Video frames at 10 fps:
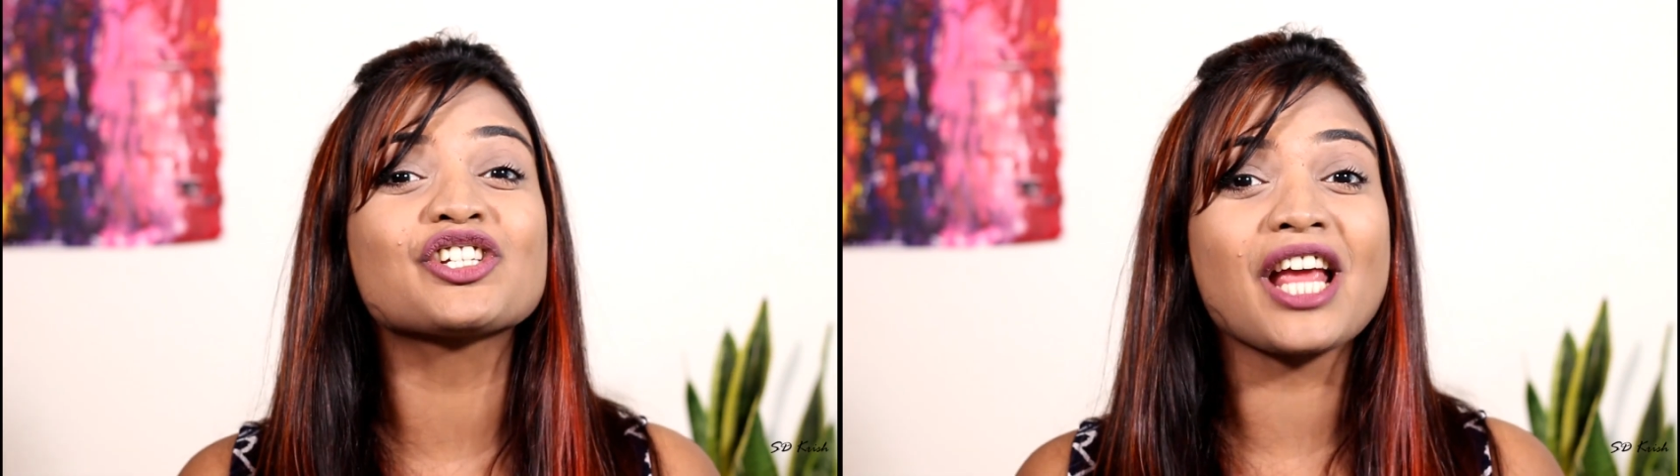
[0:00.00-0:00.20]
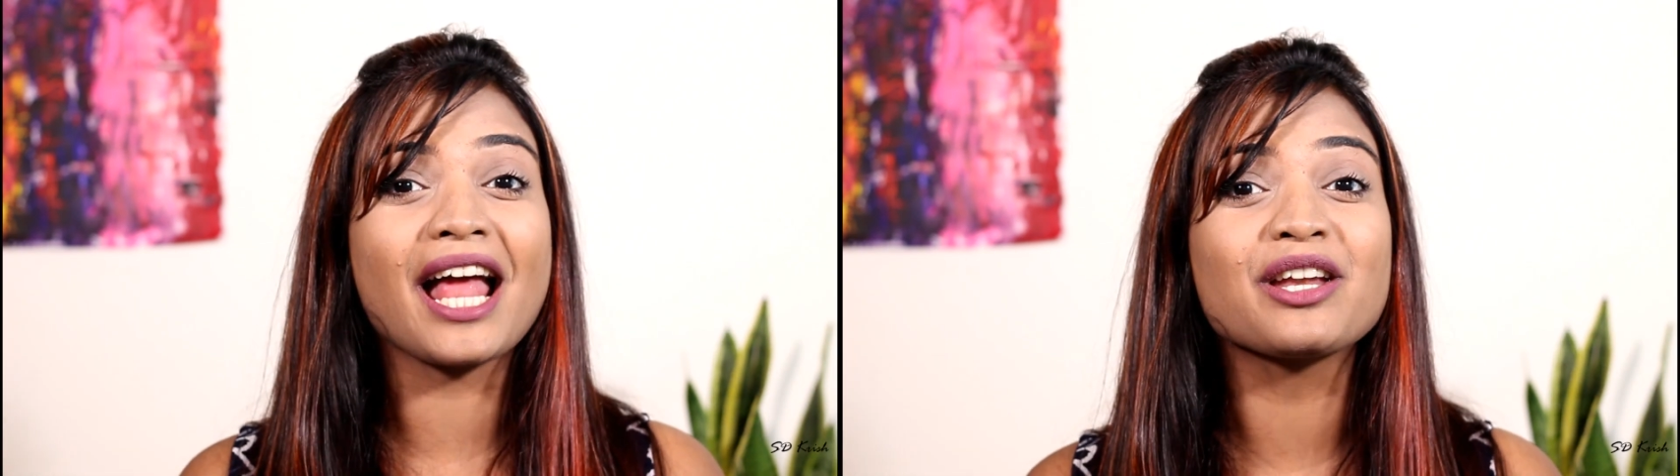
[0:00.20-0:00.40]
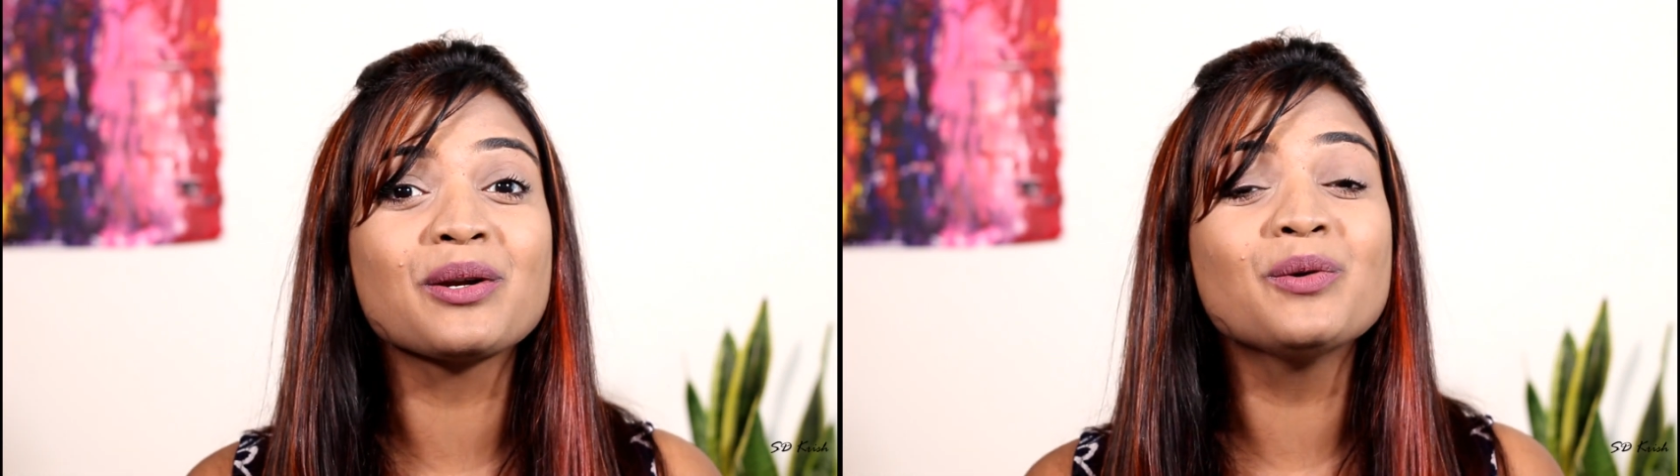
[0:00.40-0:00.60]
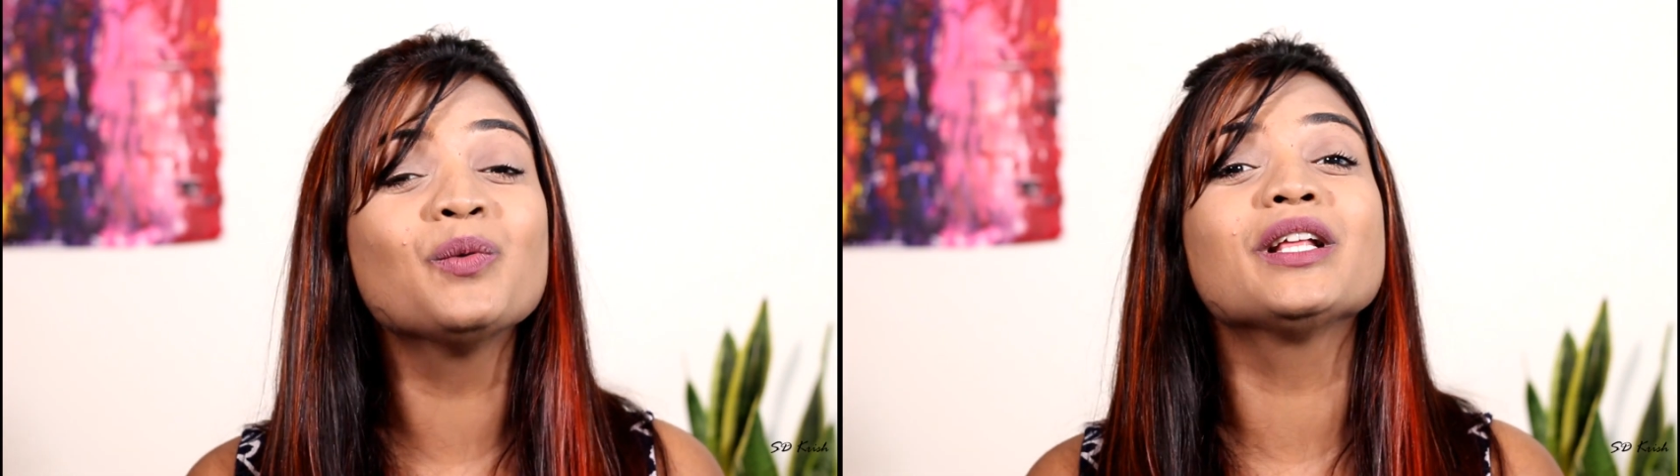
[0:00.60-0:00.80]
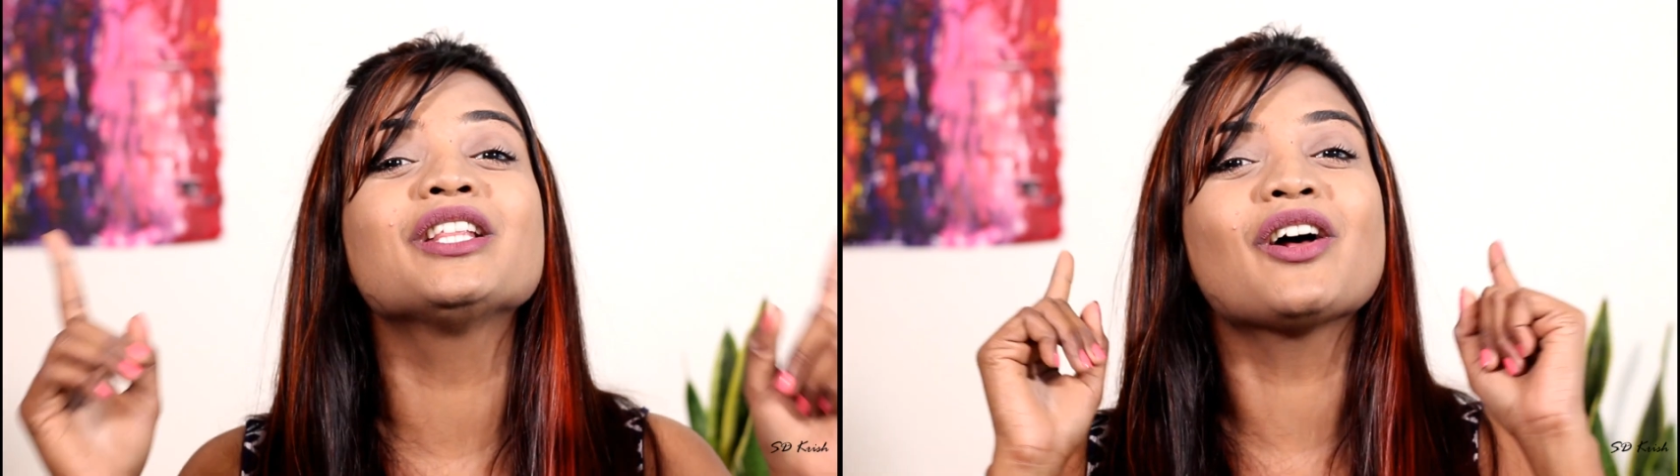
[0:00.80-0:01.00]
shared you
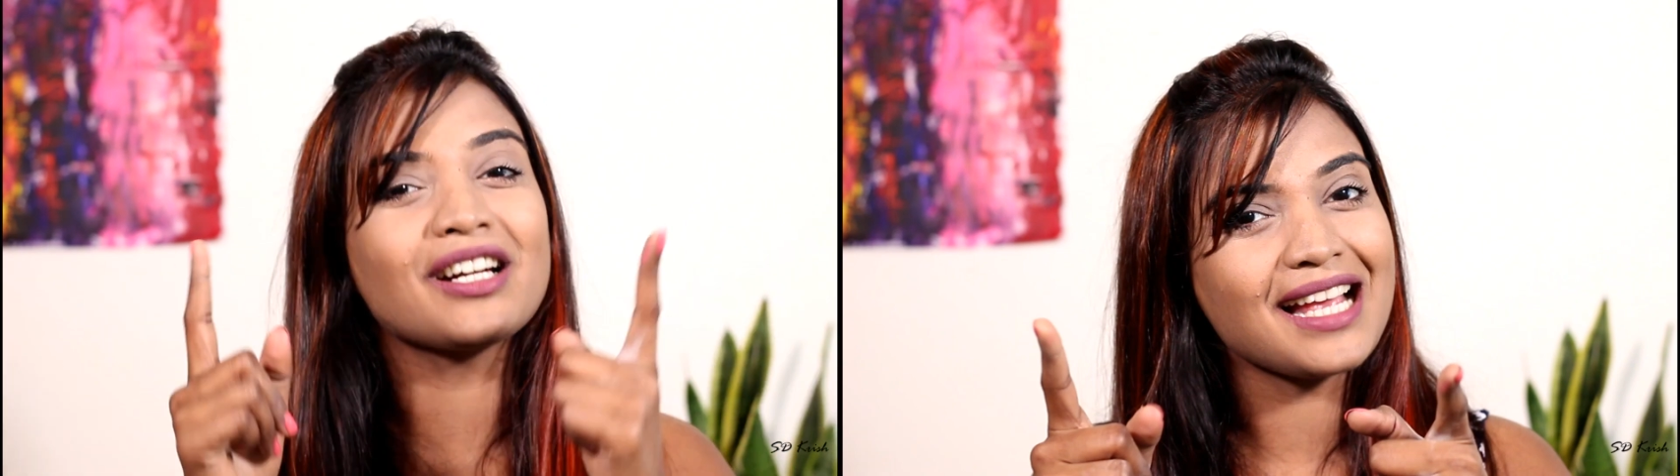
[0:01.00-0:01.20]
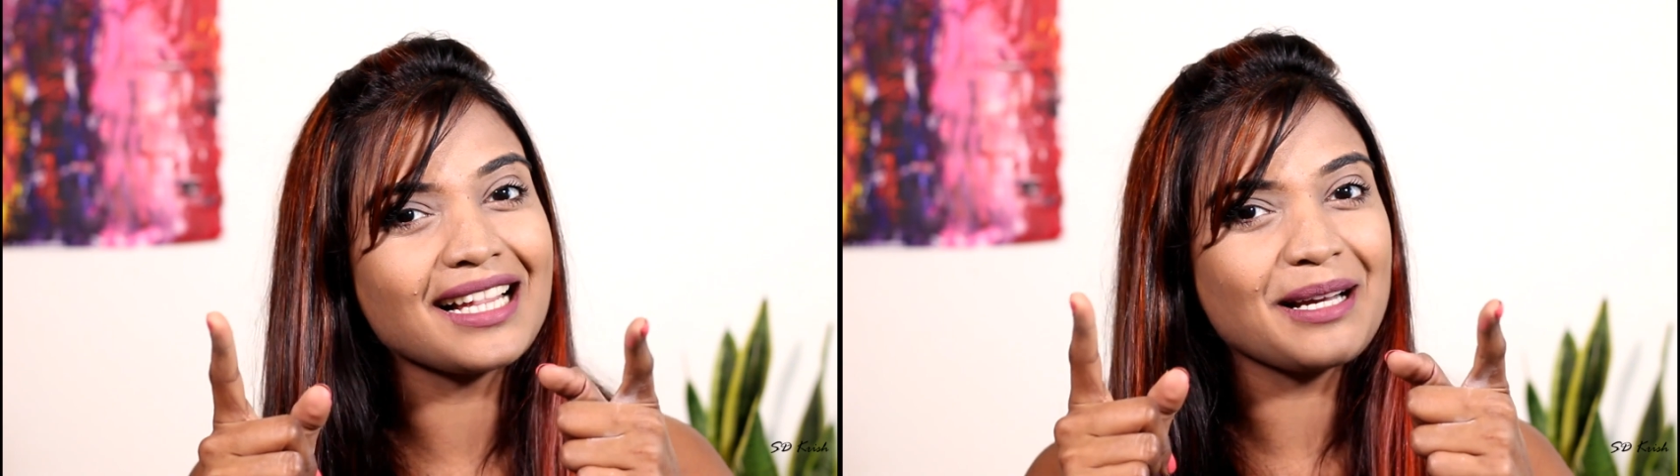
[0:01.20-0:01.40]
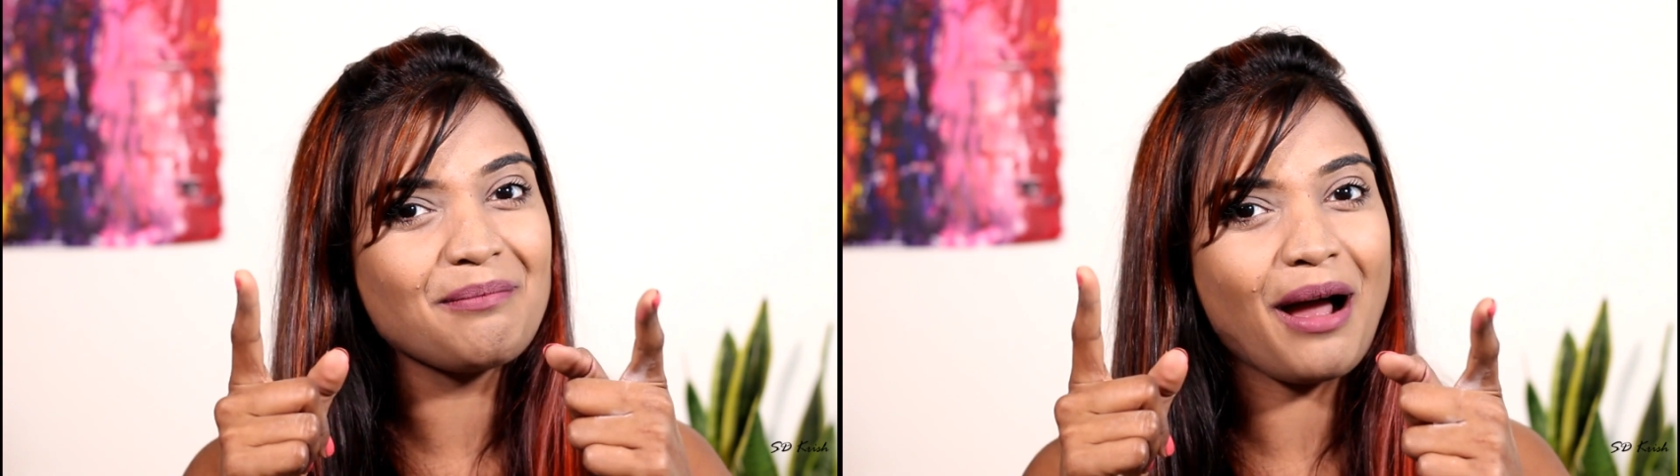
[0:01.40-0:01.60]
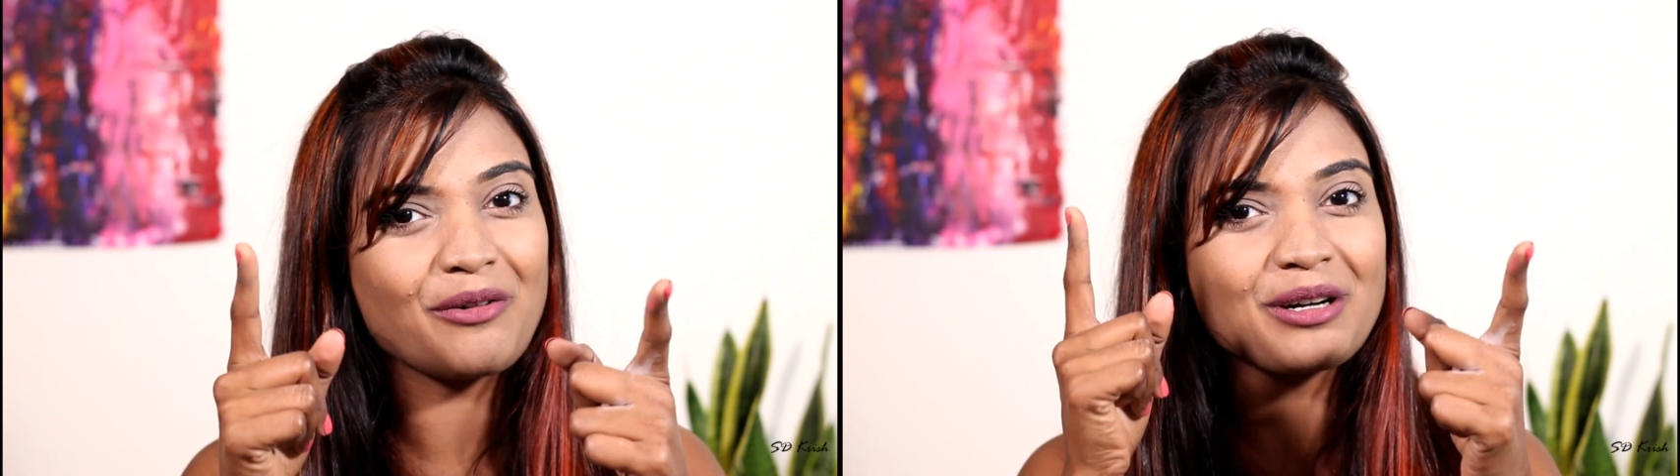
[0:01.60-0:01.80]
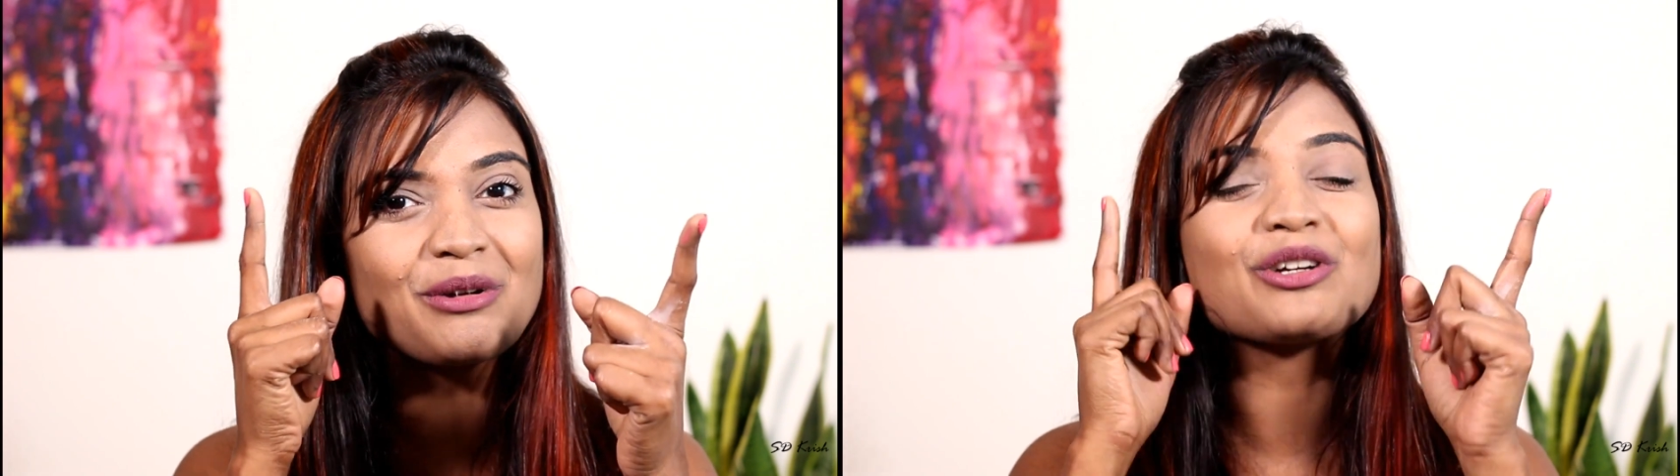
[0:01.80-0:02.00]
with your talcum powder,